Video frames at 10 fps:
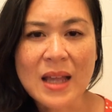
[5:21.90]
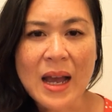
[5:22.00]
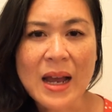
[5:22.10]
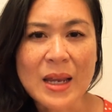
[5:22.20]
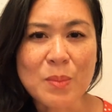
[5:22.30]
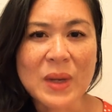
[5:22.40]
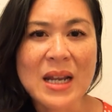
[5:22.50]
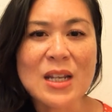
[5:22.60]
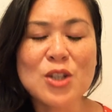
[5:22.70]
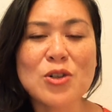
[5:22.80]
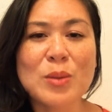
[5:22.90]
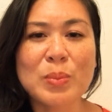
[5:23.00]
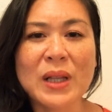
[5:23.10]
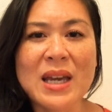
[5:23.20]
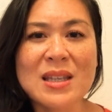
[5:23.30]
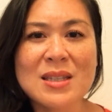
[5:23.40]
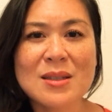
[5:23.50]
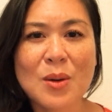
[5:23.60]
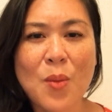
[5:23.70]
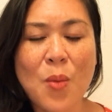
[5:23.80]
I am getting to a
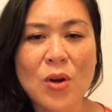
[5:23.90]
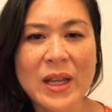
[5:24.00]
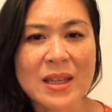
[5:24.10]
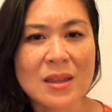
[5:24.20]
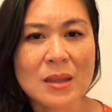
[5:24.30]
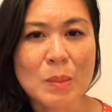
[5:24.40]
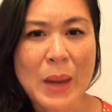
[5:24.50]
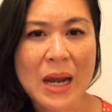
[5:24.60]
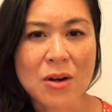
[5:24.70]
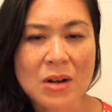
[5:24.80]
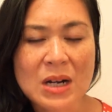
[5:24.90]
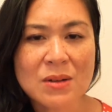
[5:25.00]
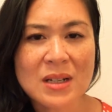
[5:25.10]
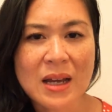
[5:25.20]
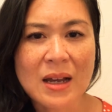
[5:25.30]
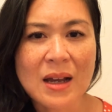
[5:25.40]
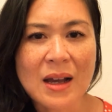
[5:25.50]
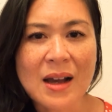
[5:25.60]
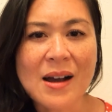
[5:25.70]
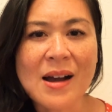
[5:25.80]
place where, like, in the background,
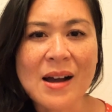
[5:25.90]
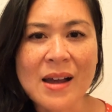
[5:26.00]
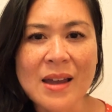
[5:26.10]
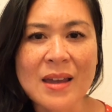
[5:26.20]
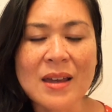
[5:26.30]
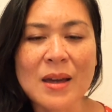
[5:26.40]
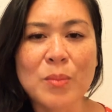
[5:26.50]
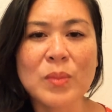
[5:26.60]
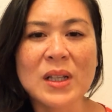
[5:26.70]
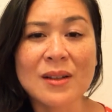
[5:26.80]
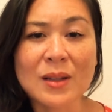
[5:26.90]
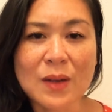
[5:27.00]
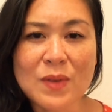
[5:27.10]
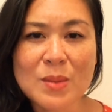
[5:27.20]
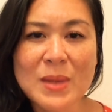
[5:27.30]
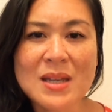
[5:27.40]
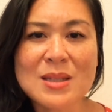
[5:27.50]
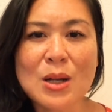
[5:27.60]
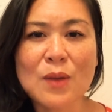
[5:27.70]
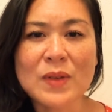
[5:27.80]
I am loving
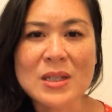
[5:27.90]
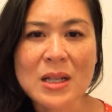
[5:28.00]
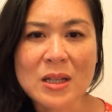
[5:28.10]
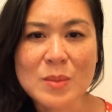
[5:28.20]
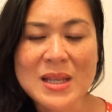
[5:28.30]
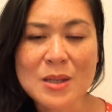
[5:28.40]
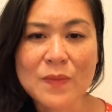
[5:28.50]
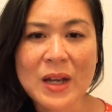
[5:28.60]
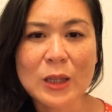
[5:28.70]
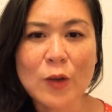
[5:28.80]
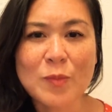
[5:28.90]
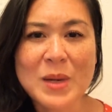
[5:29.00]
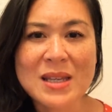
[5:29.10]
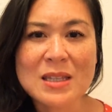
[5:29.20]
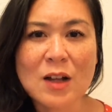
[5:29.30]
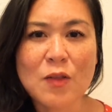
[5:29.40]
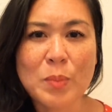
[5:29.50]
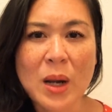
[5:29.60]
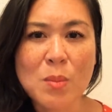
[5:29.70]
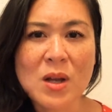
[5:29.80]
myself and telling myself I love myself,
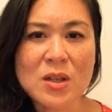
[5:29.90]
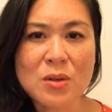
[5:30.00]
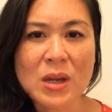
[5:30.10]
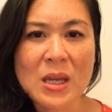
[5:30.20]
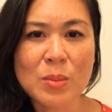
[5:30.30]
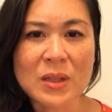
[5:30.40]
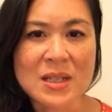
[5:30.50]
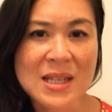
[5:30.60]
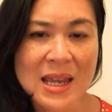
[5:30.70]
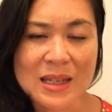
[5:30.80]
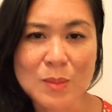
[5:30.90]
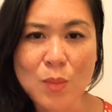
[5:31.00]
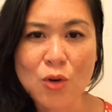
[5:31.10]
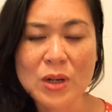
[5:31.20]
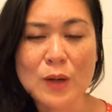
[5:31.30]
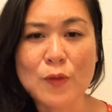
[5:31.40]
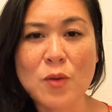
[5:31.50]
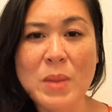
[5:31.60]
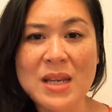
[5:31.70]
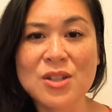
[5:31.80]
but I'm also able to take in more
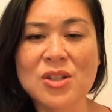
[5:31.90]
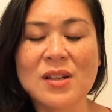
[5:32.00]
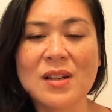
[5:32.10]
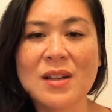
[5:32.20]
information.